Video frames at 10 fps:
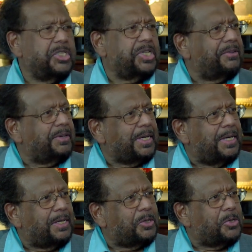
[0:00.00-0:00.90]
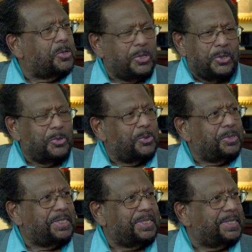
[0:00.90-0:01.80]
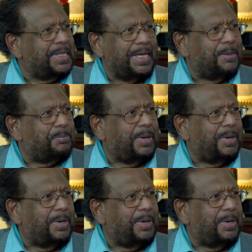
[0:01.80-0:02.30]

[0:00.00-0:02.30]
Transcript: Chandrika, could you sing a